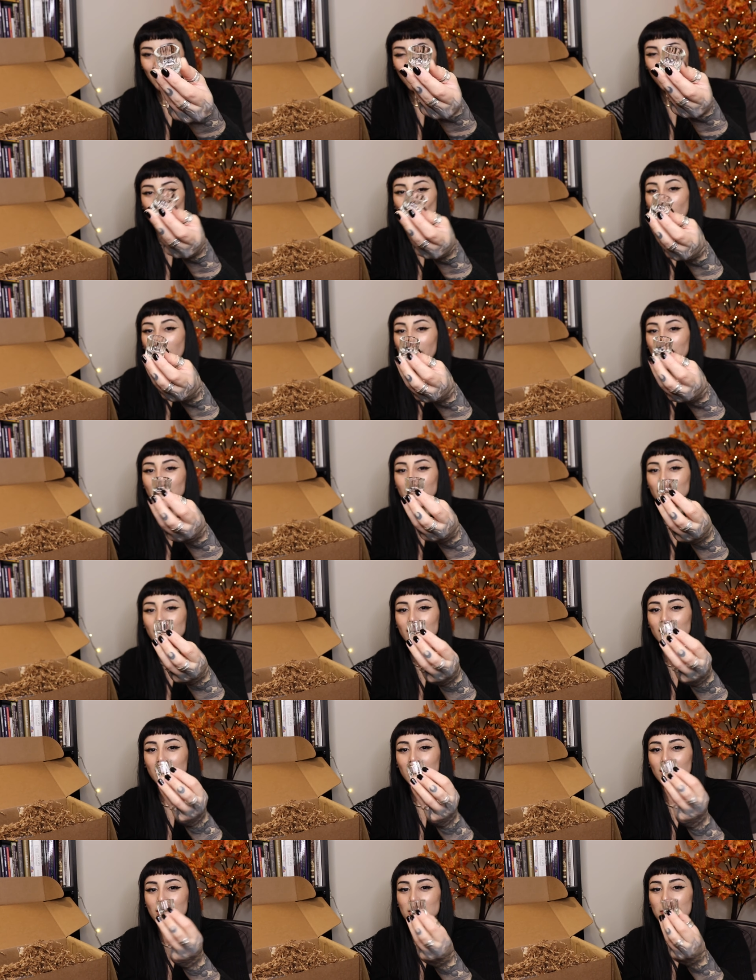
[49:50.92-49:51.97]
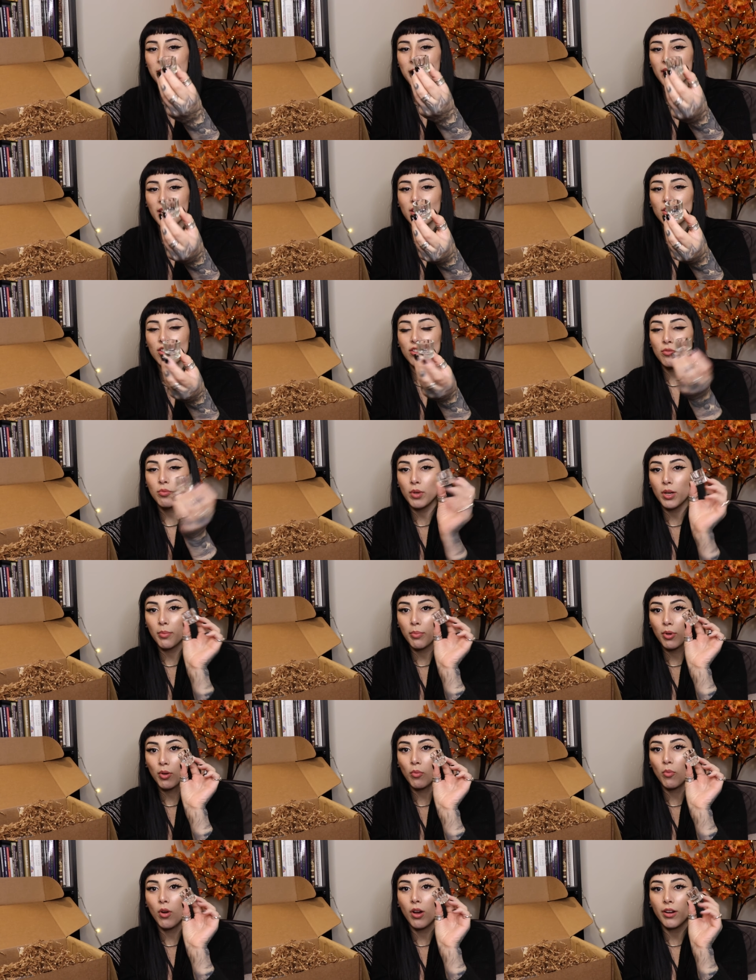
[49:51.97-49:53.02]
Why does me just want to
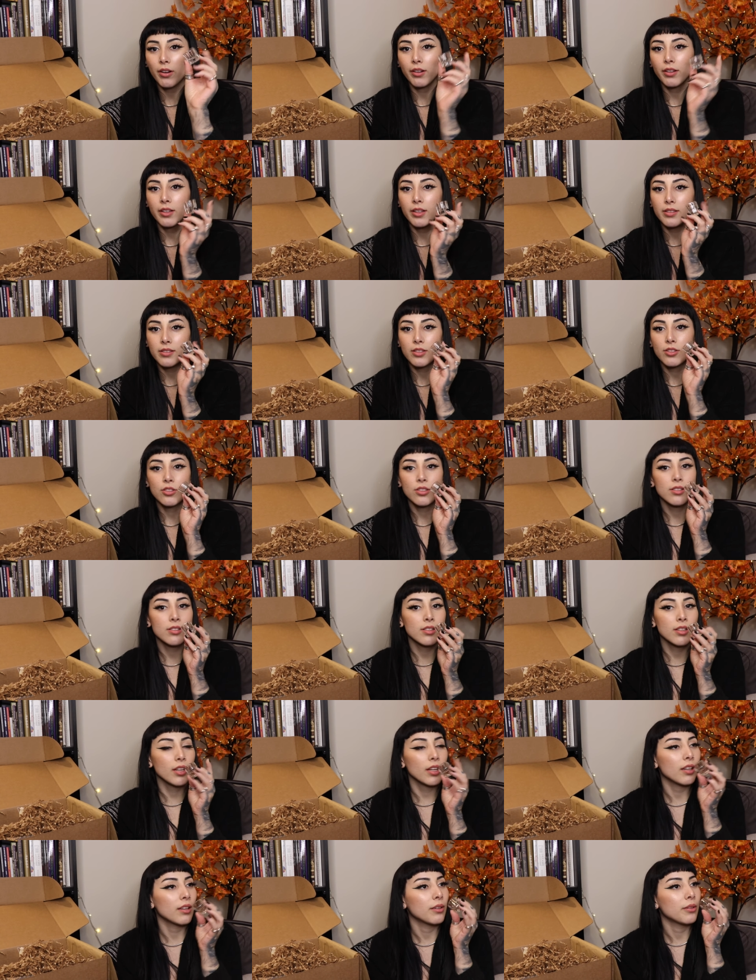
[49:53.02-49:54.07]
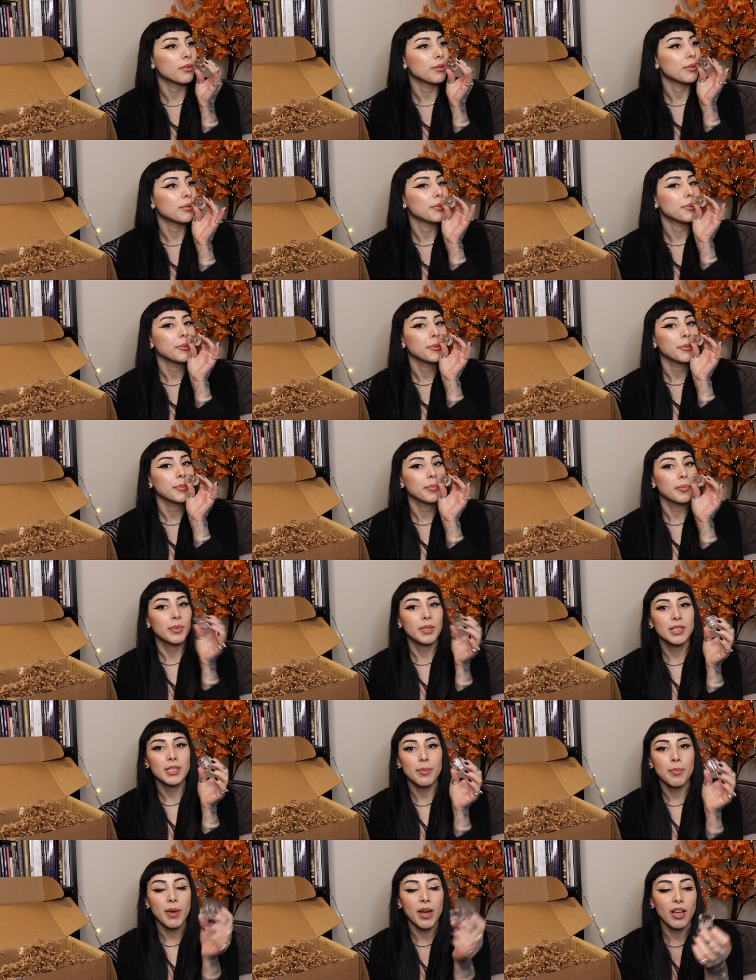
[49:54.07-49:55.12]
put water in this and just like
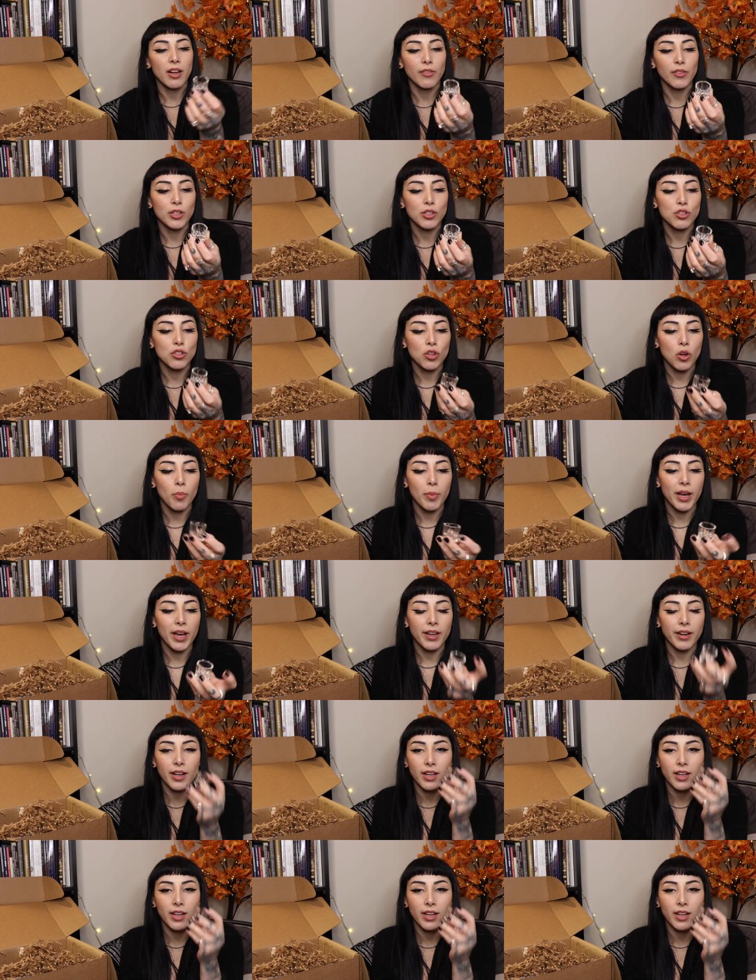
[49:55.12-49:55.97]
sip out of it so bad.